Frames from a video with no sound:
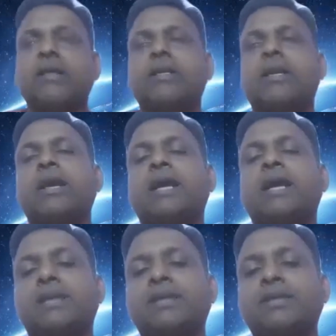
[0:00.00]
Okay. And
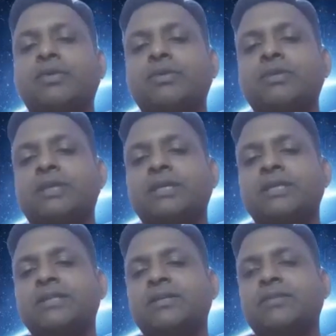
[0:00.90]
11th house
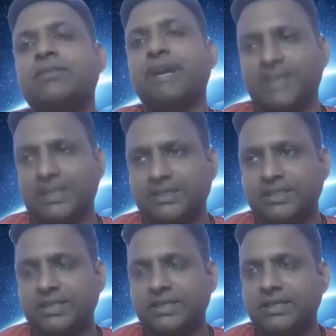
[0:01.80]
is Pisces.
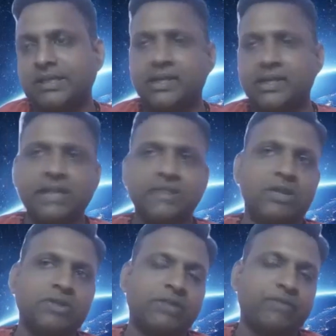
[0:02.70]
That is
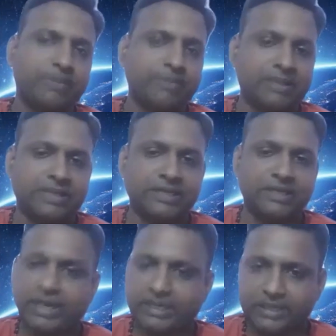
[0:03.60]
also a female sign,
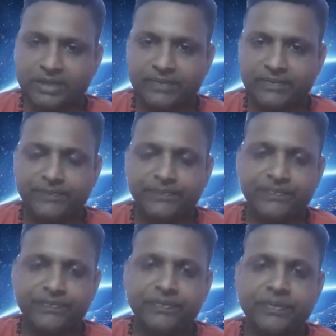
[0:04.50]
correct?
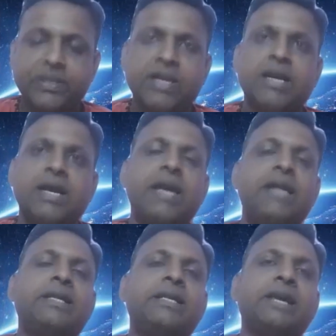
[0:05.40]

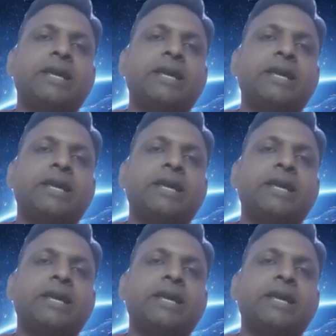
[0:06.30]
And yes, in sir.